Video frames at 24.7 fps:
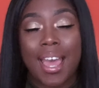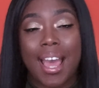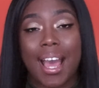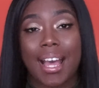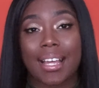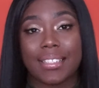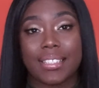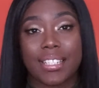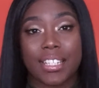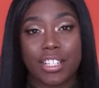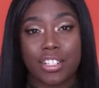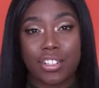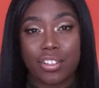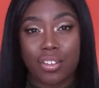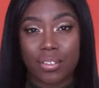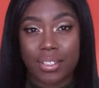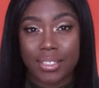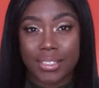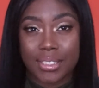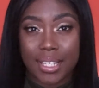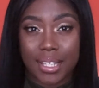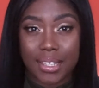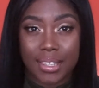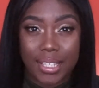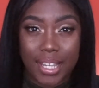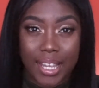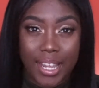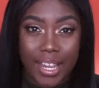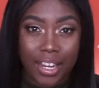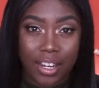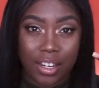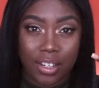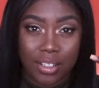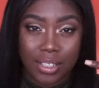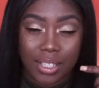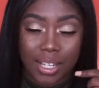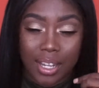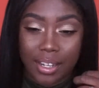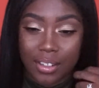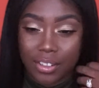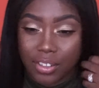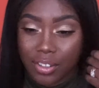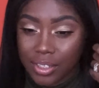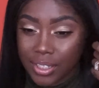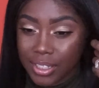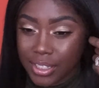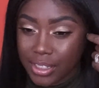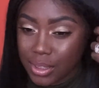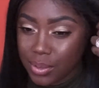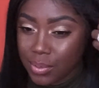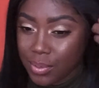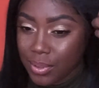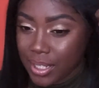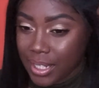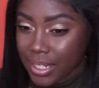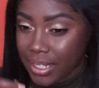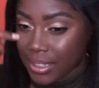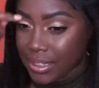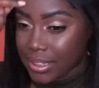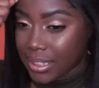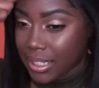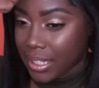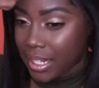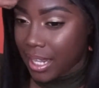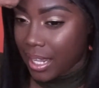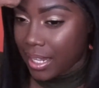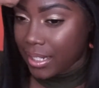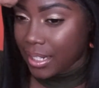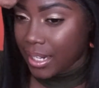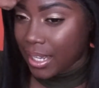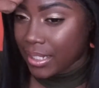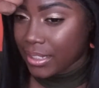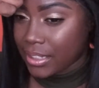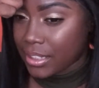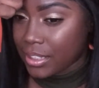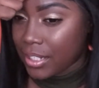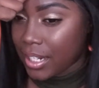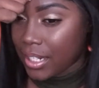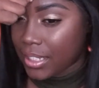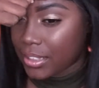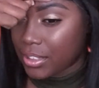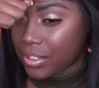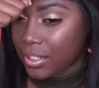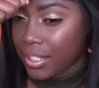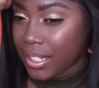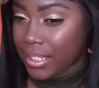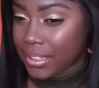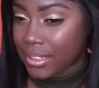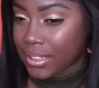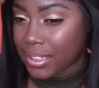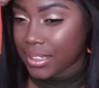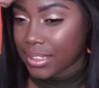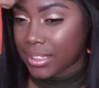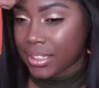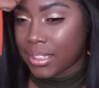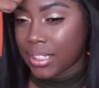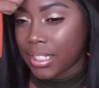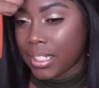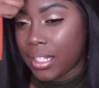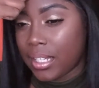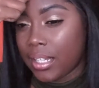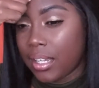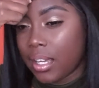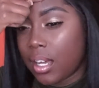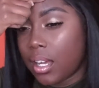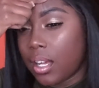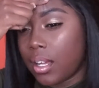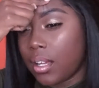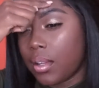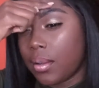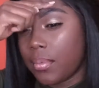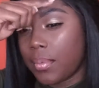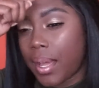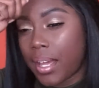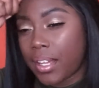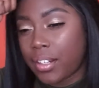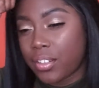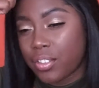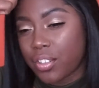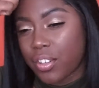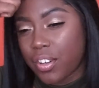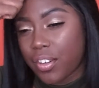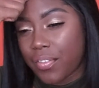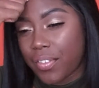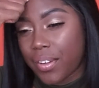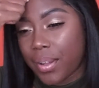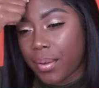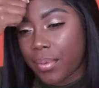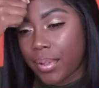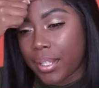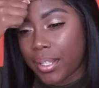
I did notice that the hairline on this one is a lot nicer, as you guys can see. I don't know if I'm